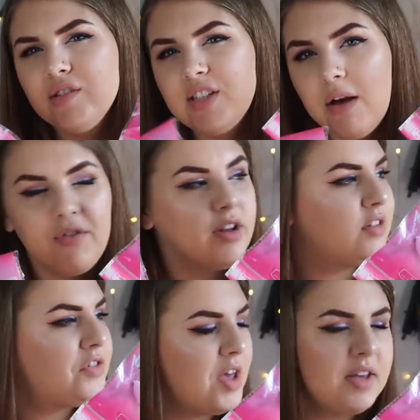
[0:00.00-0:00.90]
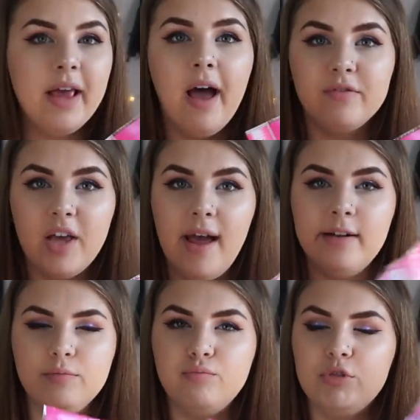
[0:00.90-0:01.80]
seven, six out of
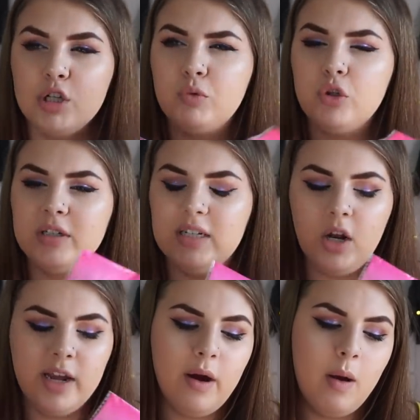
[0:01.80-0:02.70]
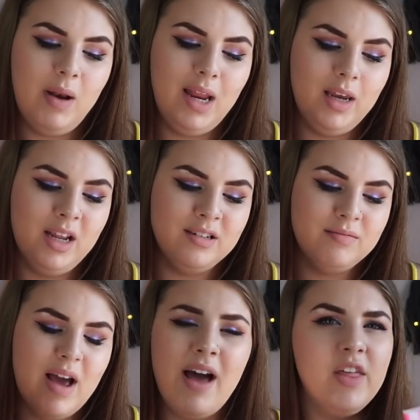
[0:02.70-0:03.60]
ten, just because I didn't like how it blended.
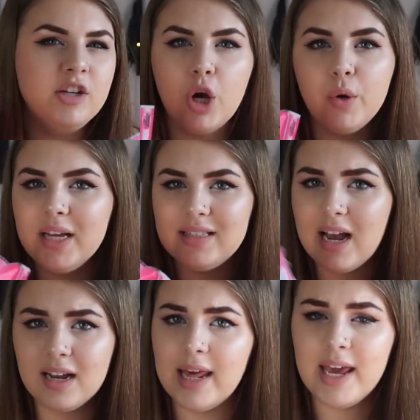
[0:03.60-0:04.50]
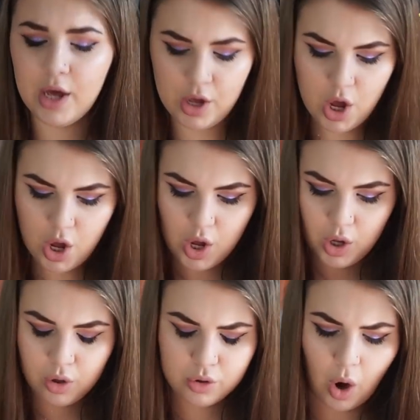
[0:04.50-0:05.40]
And they don't exactly
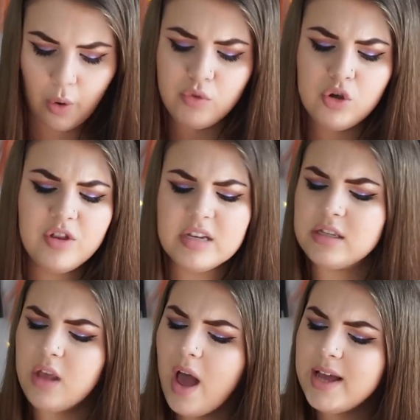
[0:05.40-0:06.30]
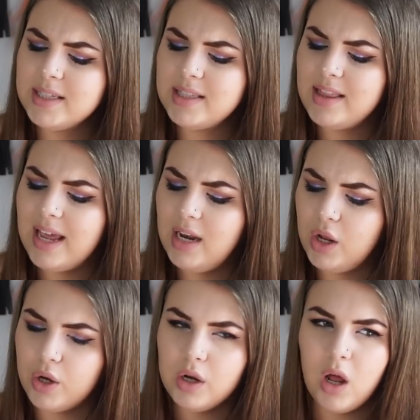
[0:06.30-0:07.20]
go to the size that they
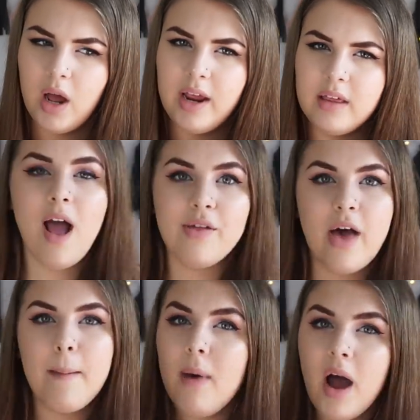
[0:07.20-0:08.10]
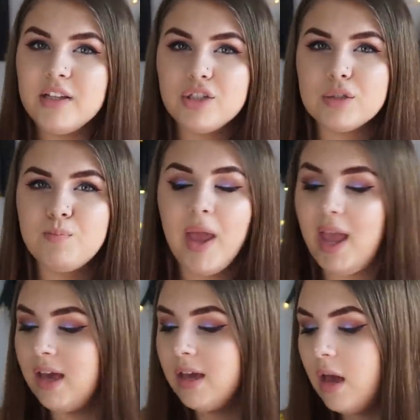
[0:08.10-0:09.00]
look like. That might just
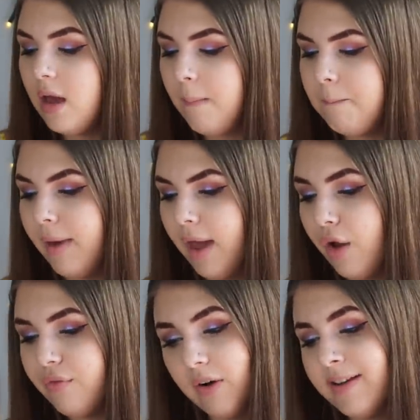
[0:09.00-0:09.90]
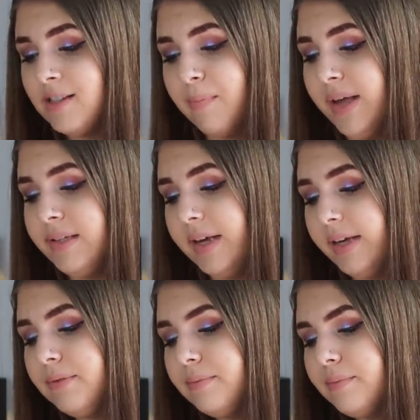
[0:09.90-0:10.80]
be me
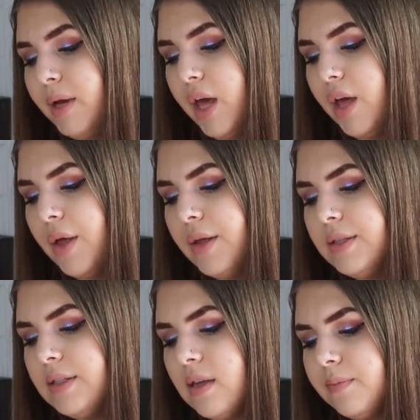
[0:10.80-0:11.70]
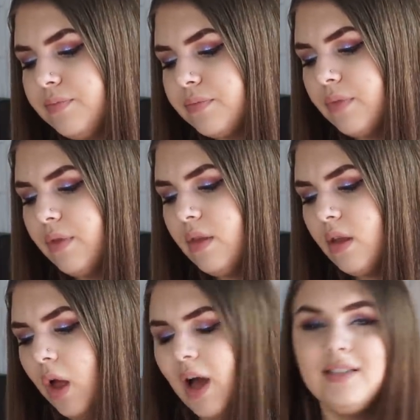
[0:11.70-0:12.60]
overestimating because
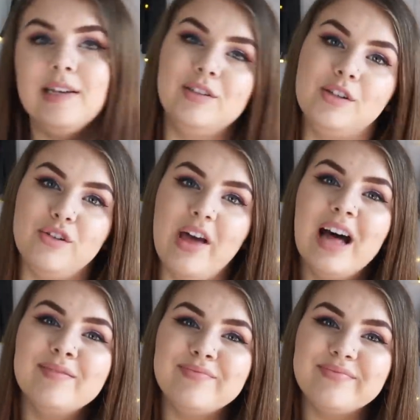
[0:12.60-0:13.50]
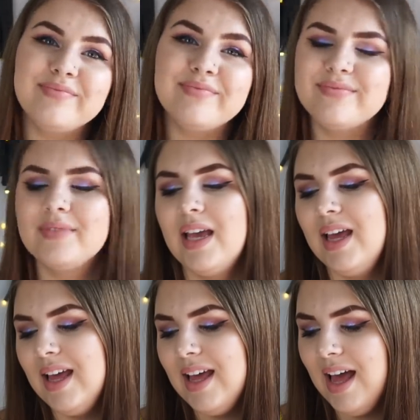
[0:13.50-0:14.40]
I tend to do that.
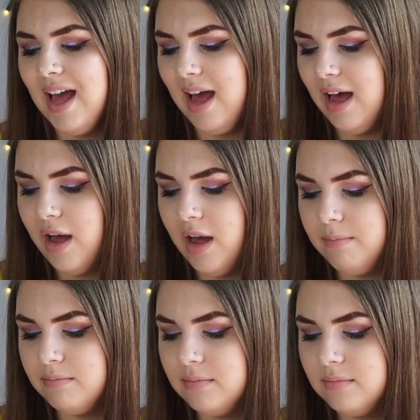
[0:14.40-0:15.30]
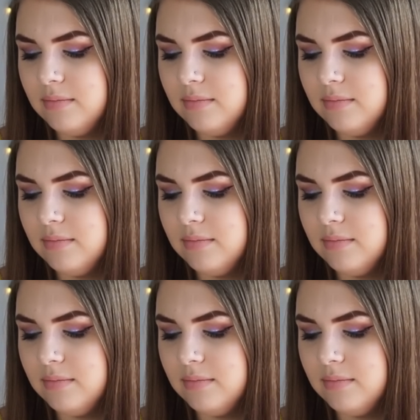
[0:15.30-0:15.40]
Um,